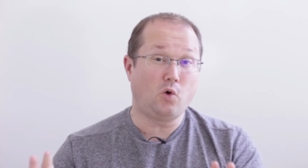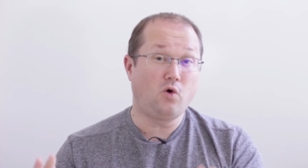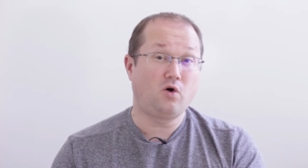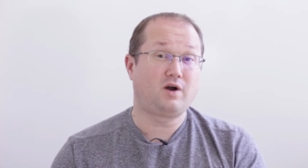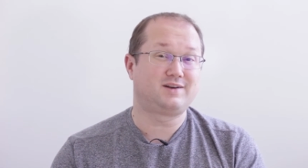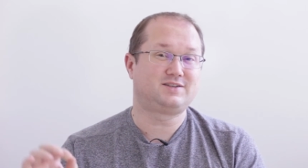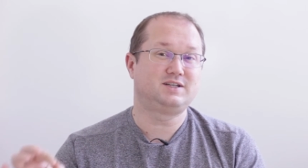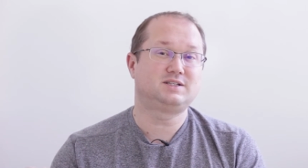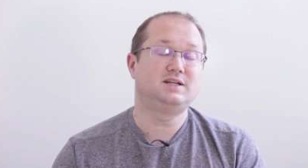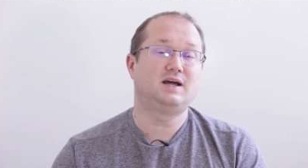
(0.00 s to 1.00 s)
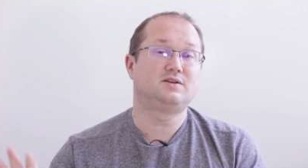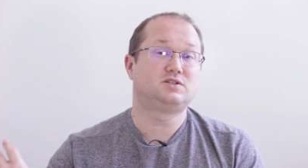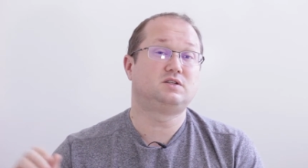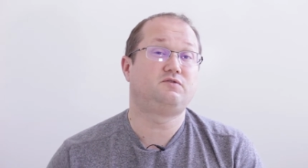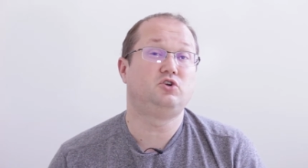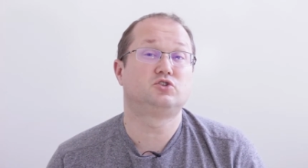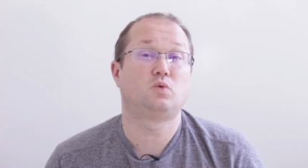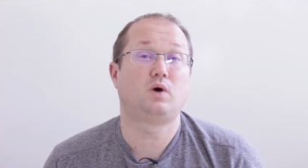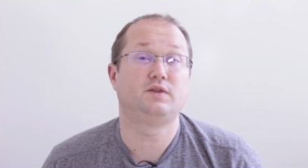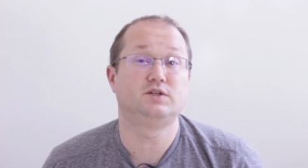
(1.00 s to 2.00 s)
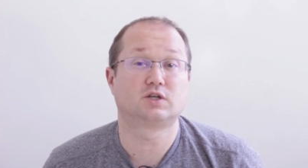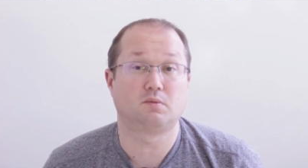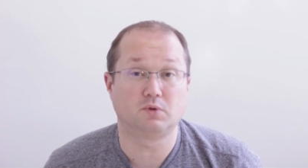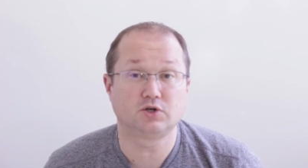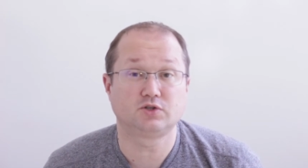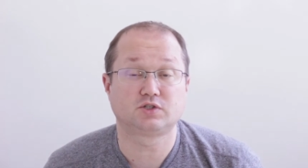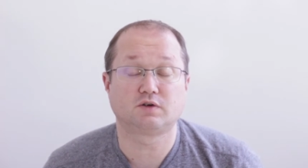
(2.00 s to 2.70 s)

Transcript: or 16 ounces if you use one of these commercial